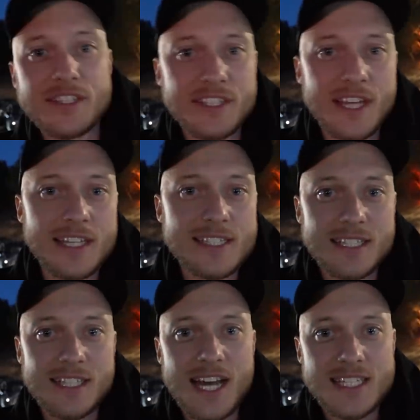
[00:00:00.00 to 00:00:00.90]
Tonight is
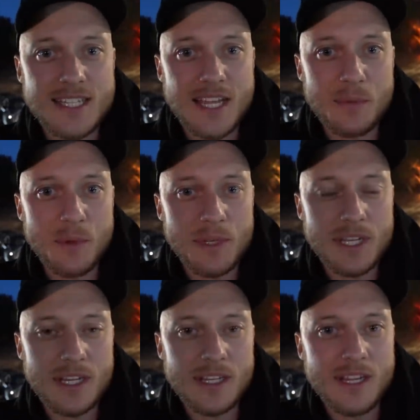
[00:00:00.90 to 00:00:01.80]
the last night where we
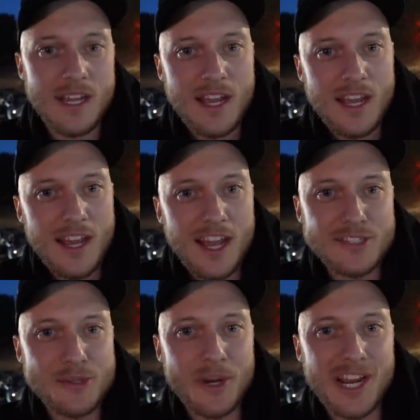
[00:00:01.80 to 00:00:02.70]
can
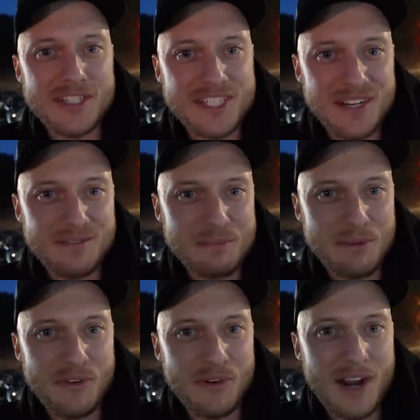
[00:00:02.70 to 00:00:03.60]
enjoy ourselves
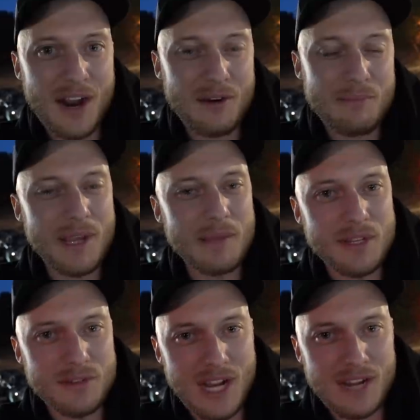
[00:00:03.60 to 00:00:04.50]
before our
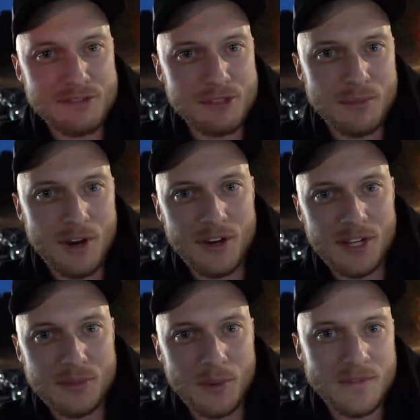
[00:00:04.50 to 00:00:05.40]
baby arrives tomorrow
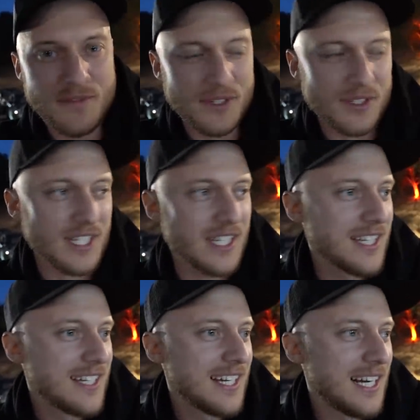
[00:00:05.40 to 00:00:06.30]
at 12:30.
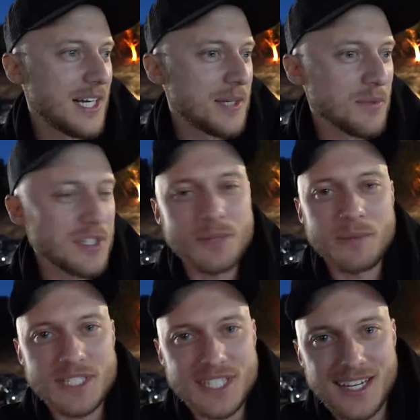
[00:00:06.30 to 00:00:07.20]
We're super
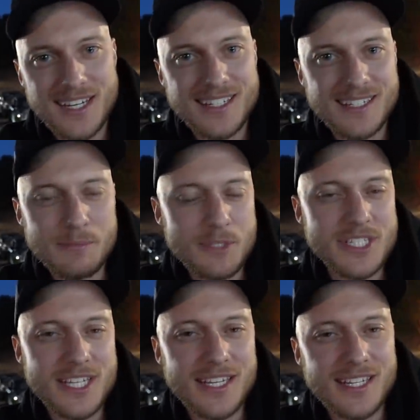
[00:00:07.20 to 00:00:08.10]
excited. I'm
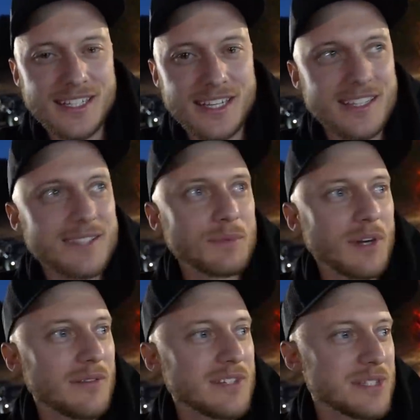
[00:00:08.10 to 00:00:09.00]
just kidding. Like,
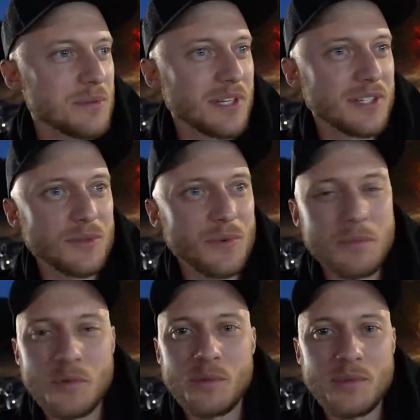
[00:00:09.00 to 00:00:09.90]
obviously we're gonna do way
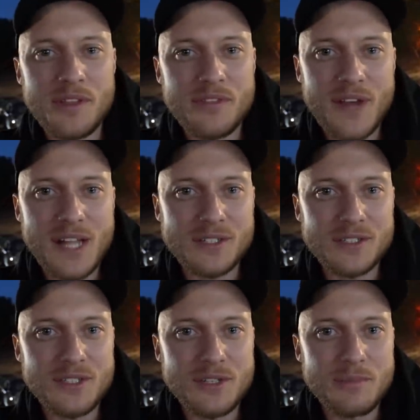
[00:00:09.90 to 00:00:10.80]
more with Falco
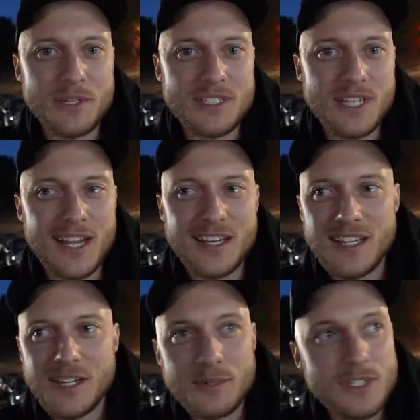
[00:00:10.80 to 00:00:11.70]
too, but tonight
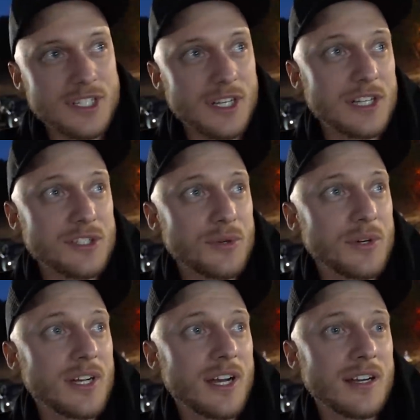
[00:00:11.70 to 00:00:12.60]
we're just gonna
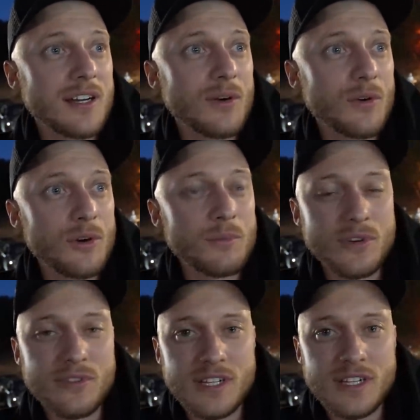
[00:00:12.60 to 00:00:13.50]
enjoy a horror
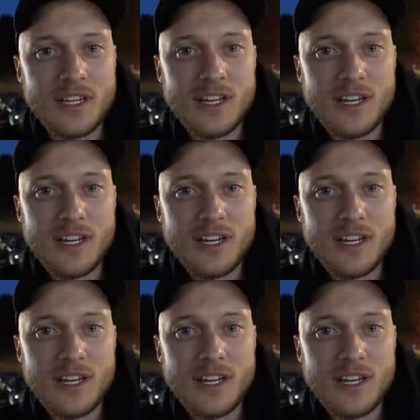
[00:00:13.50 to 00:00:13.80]
movie